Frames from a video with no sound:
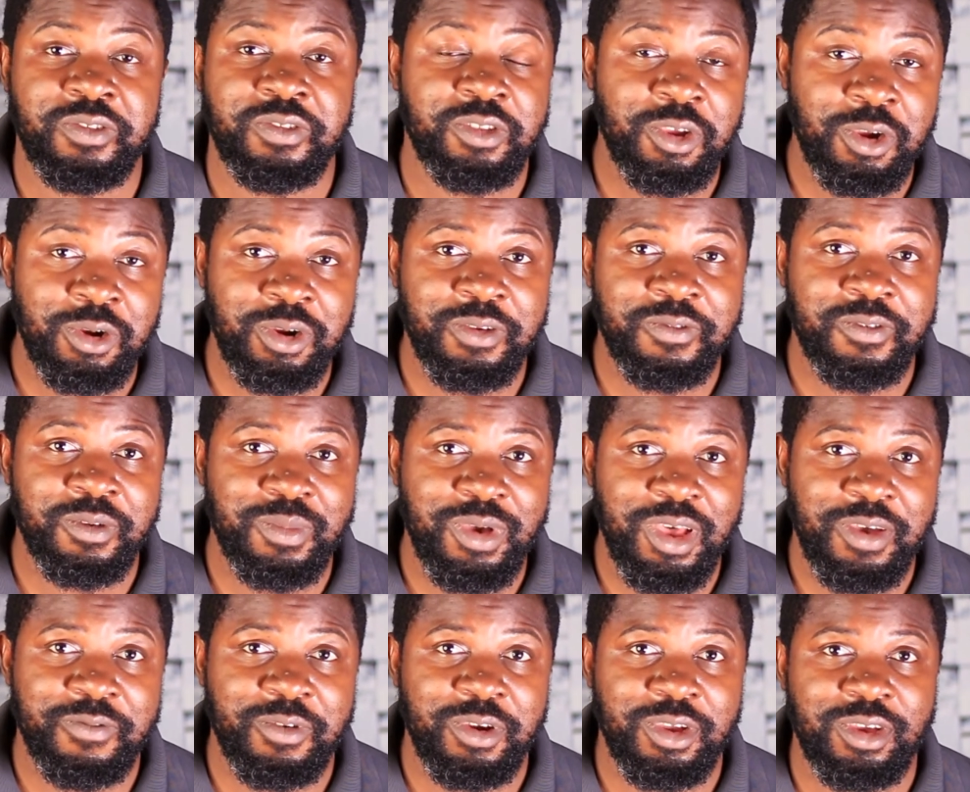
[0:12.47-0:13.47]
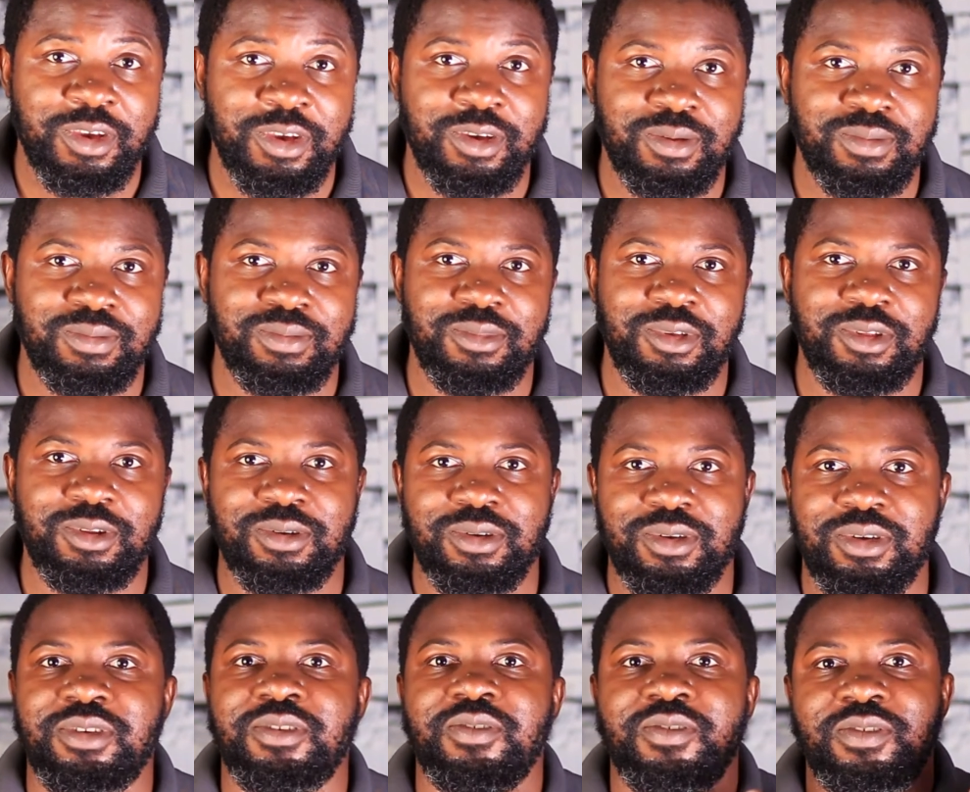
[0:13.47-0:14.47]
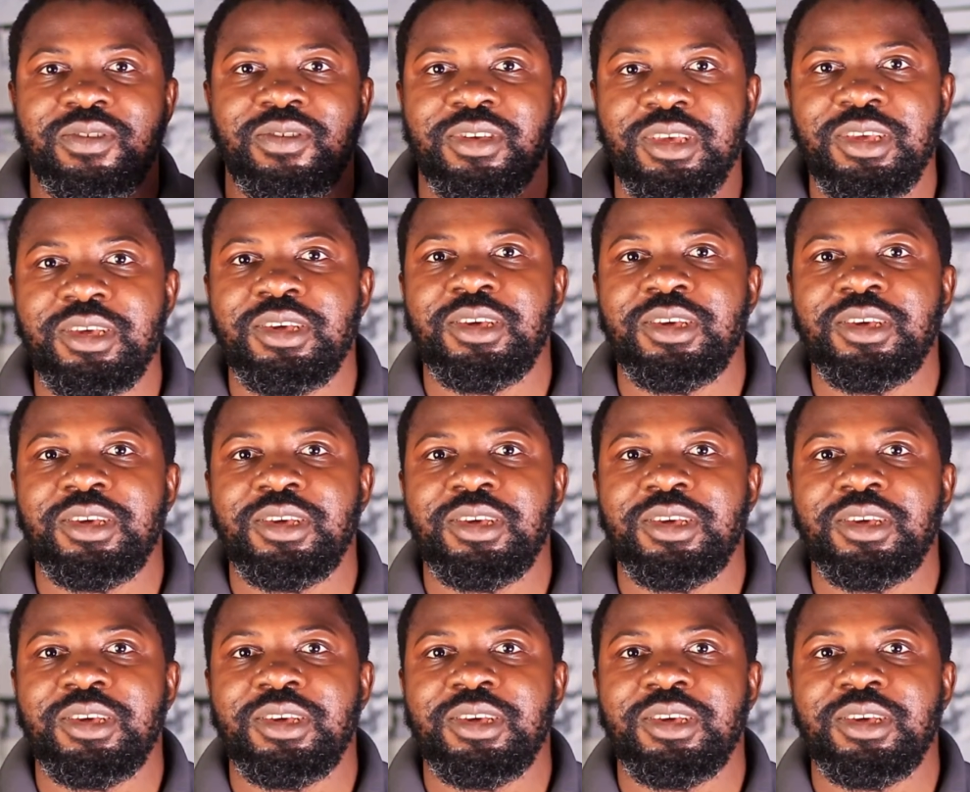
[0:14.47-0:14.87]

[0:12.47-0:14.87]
story from Africa, you know, because